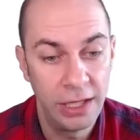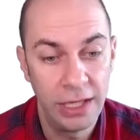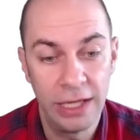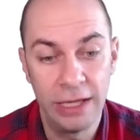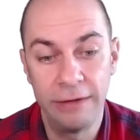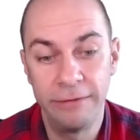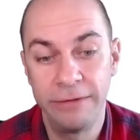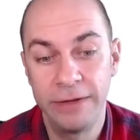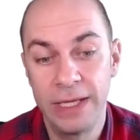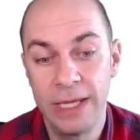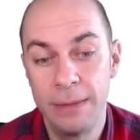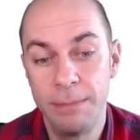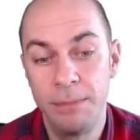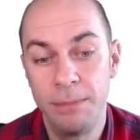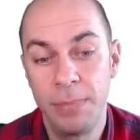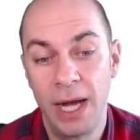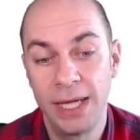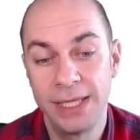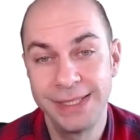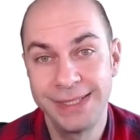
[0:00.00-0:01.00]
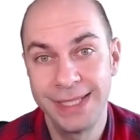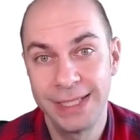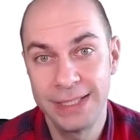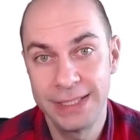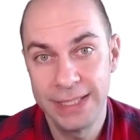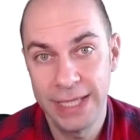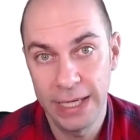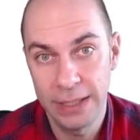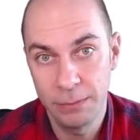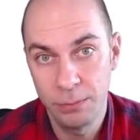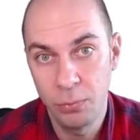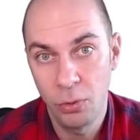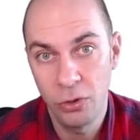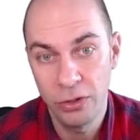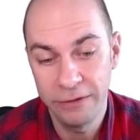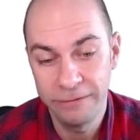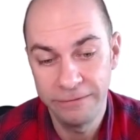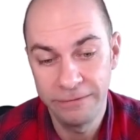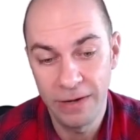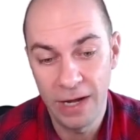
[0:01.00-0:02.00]
if he buys at
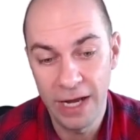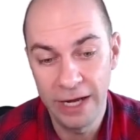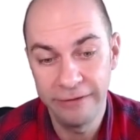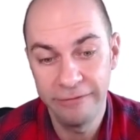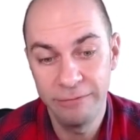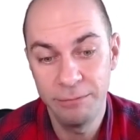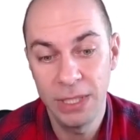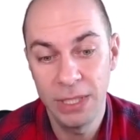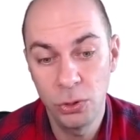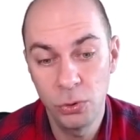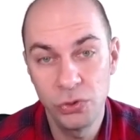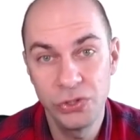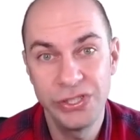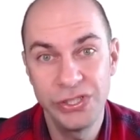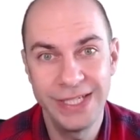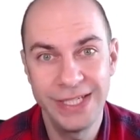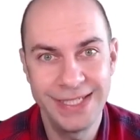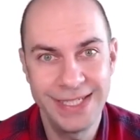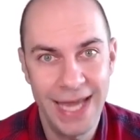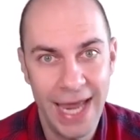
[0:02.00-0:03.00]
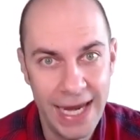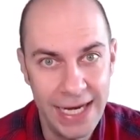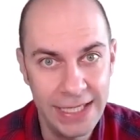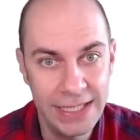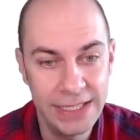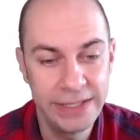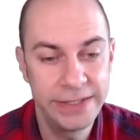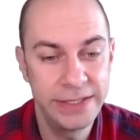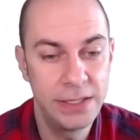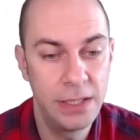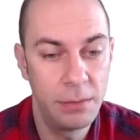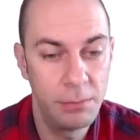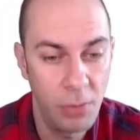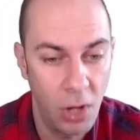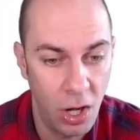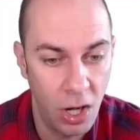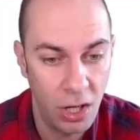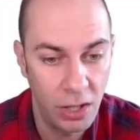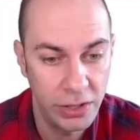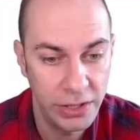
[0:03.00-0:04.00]
10.5 because he takes the
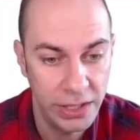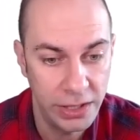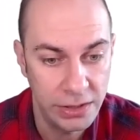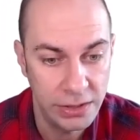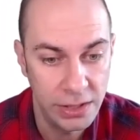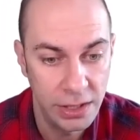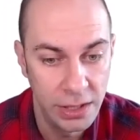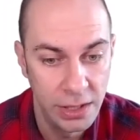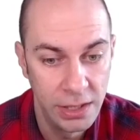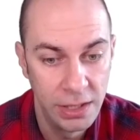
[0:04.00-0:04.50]
market.